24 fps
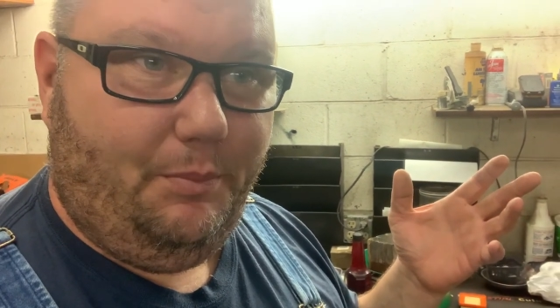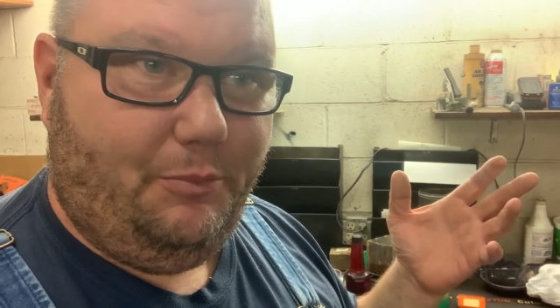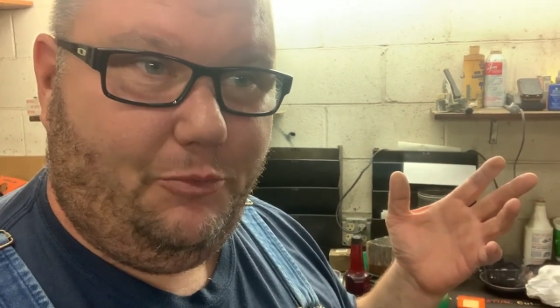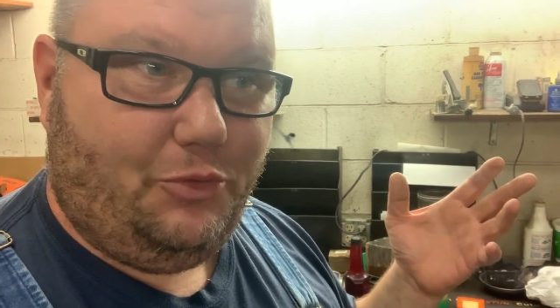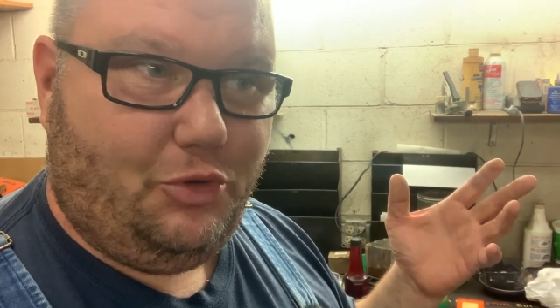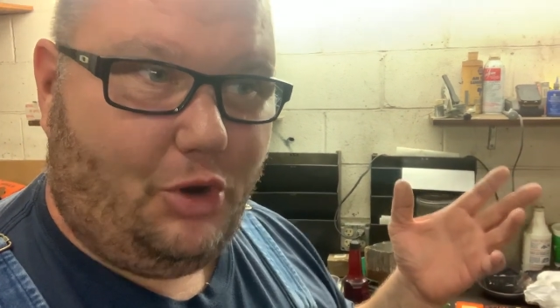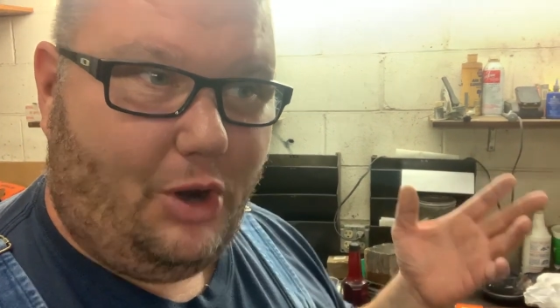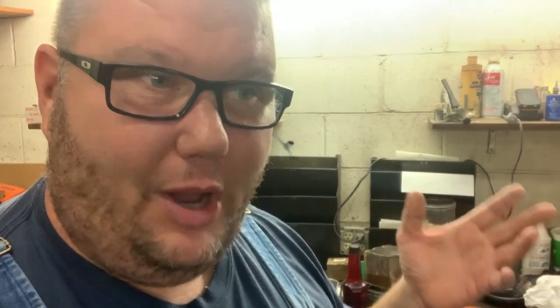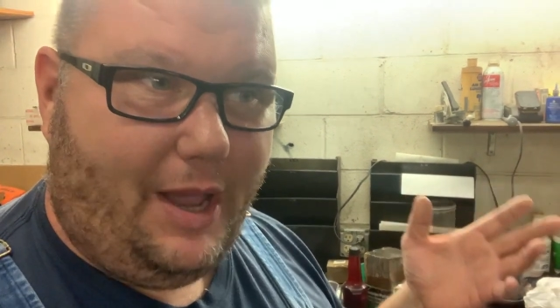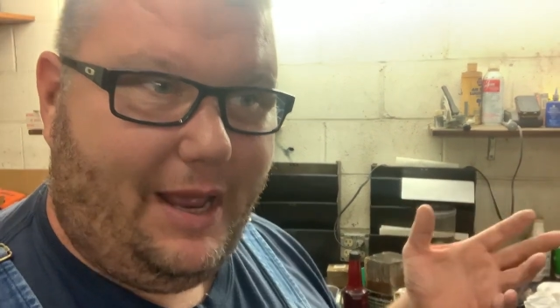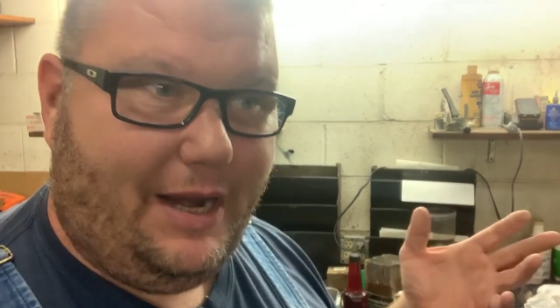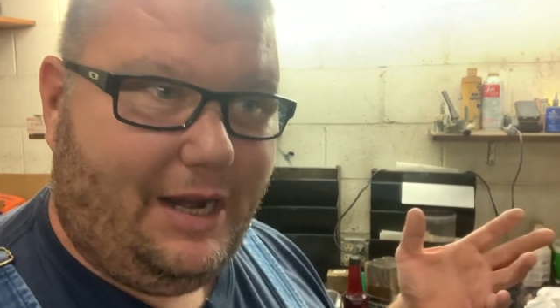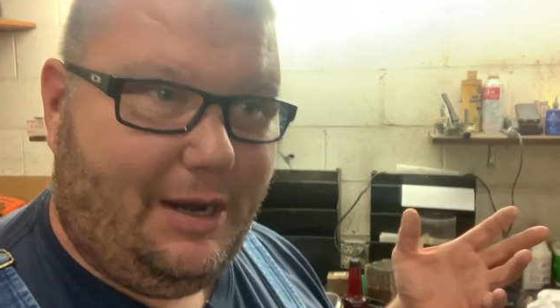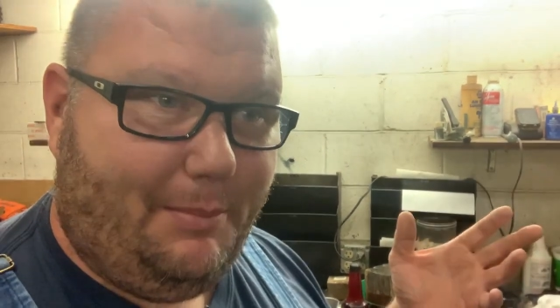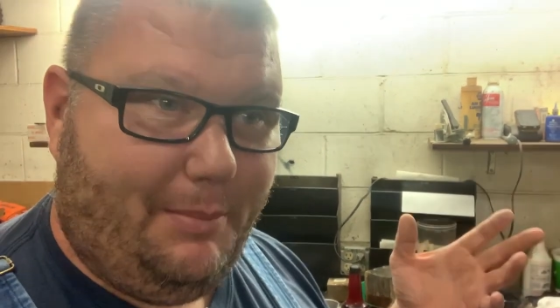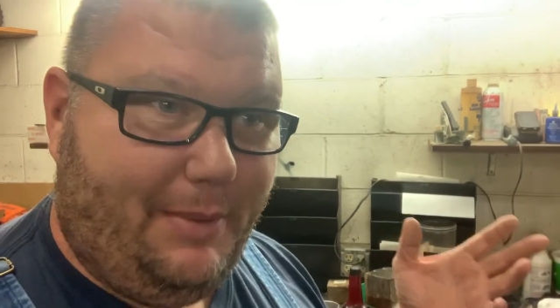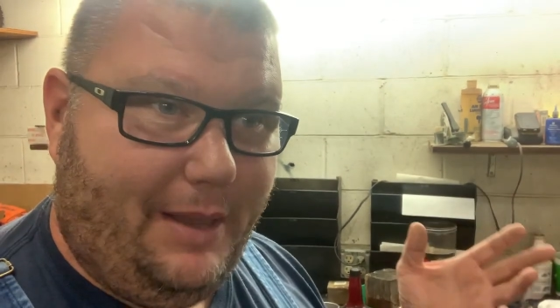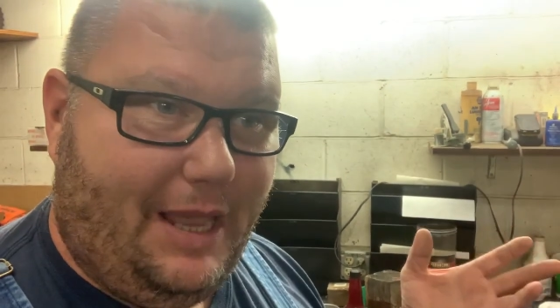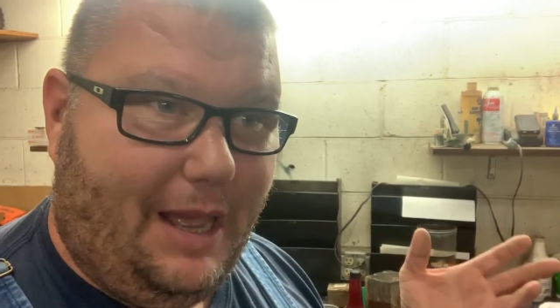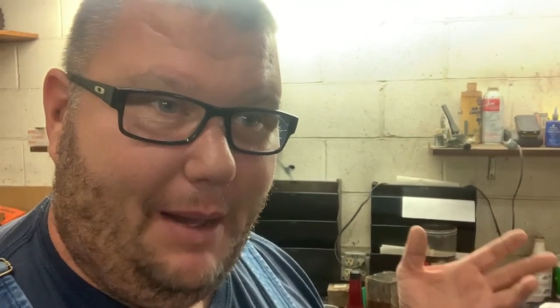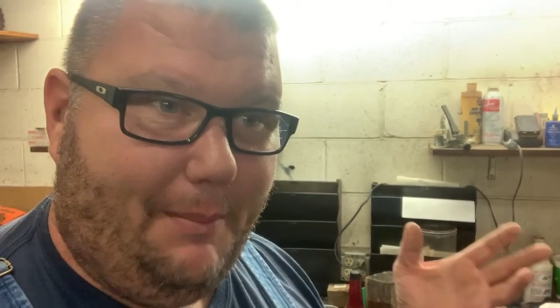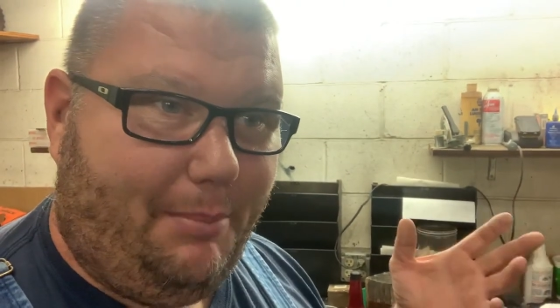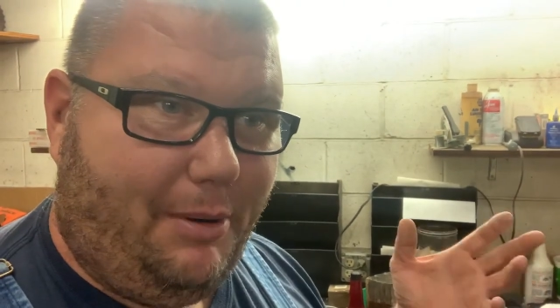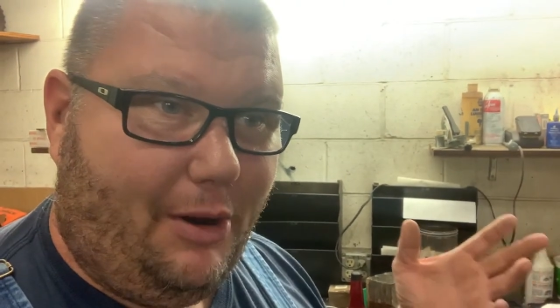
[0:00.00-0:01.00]
trying to
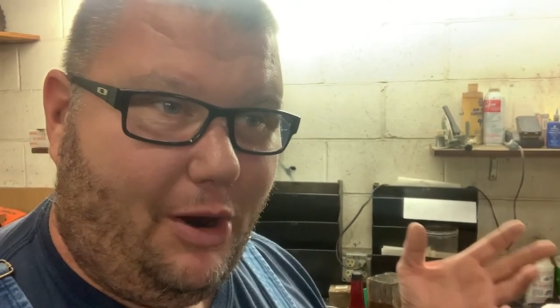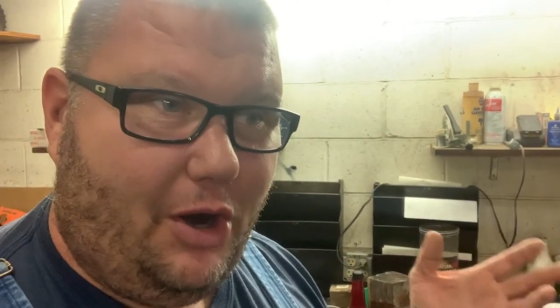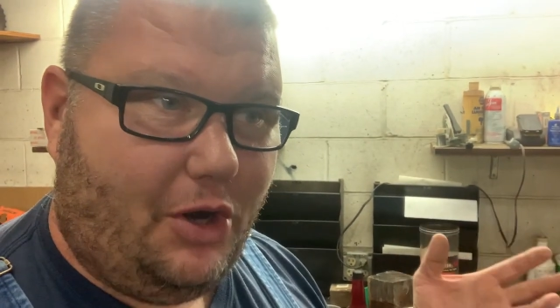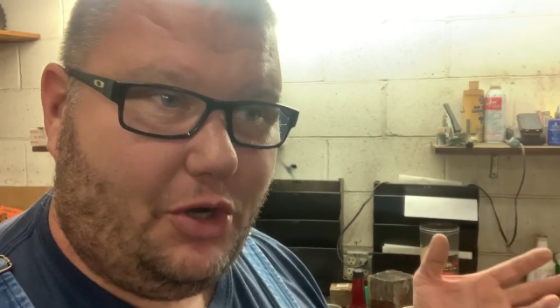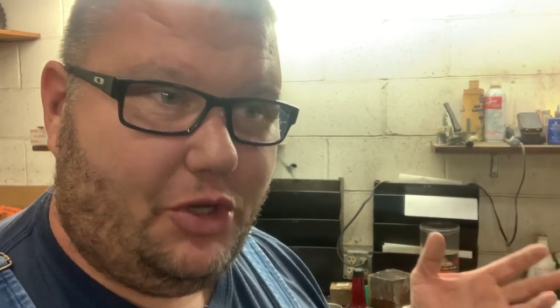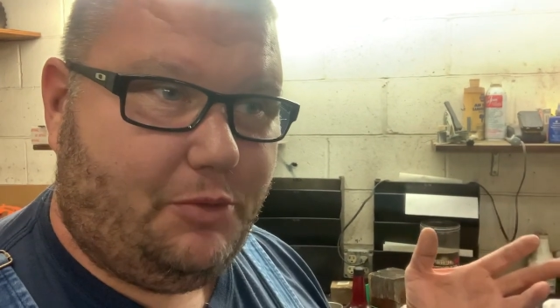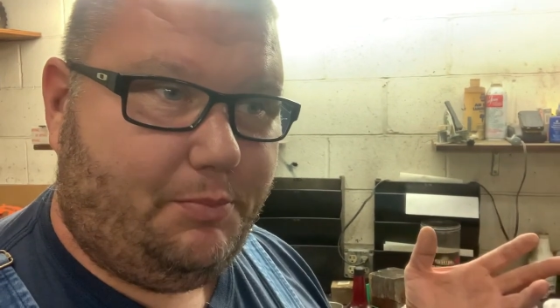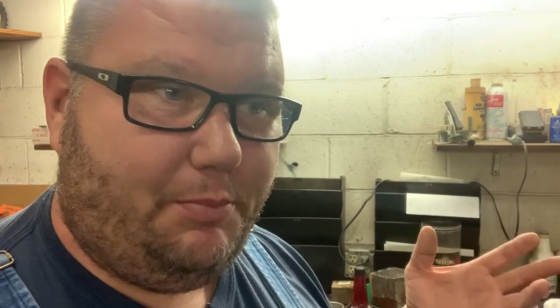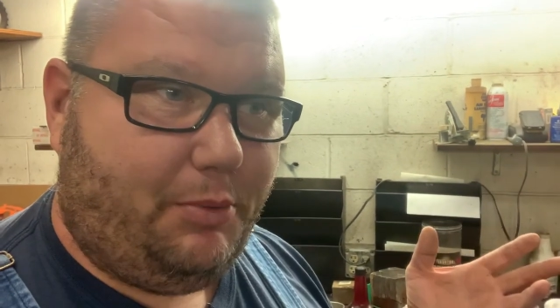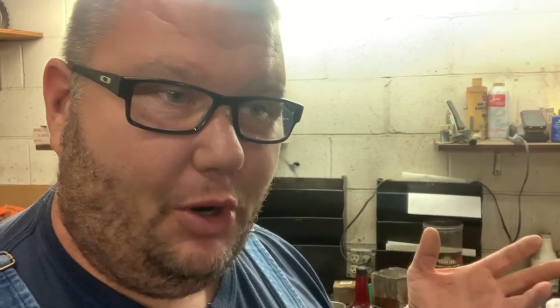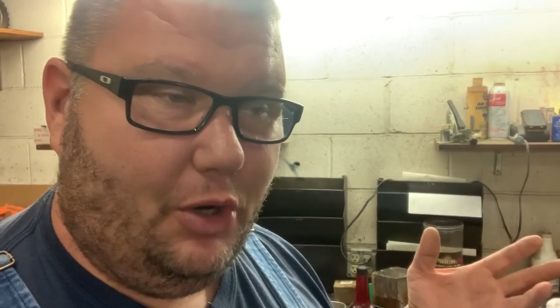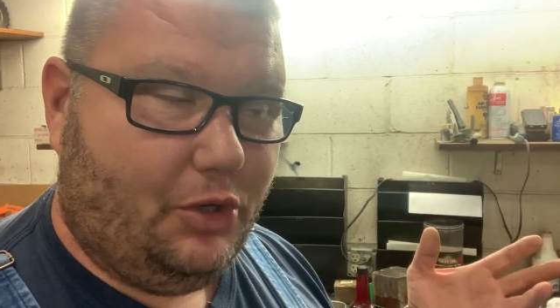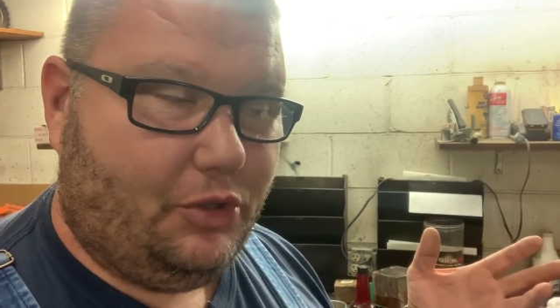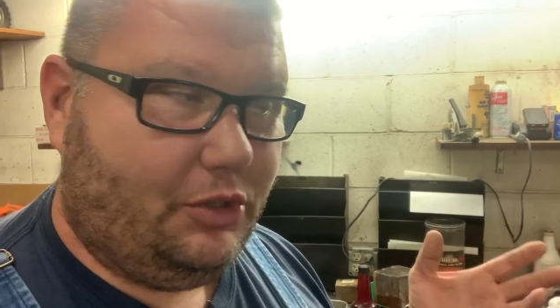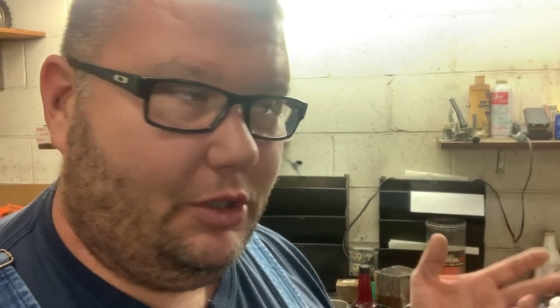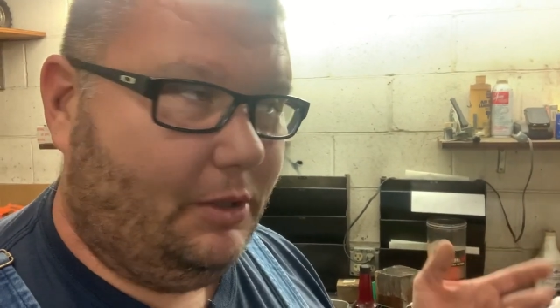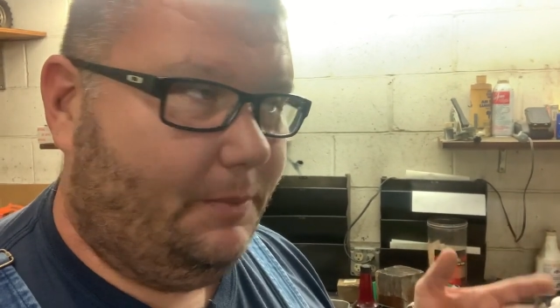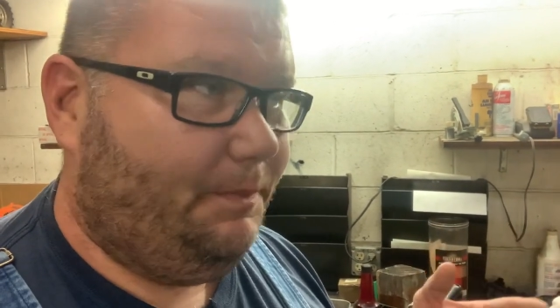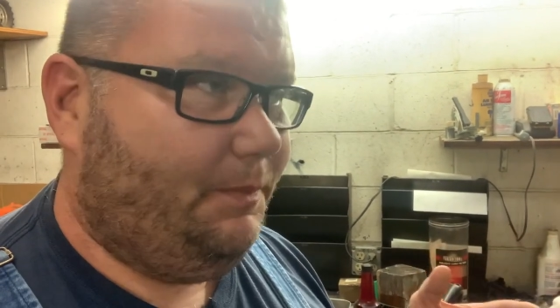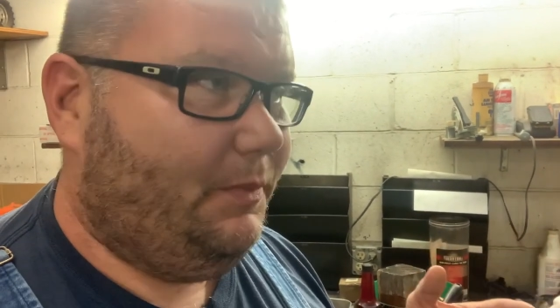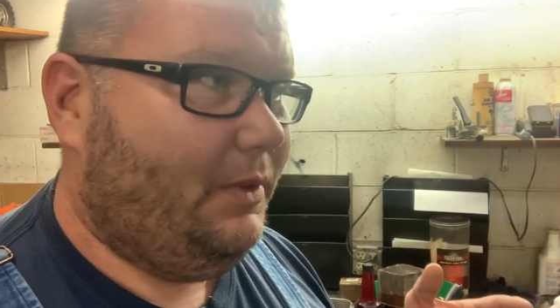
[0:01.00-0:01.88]
be a parts person.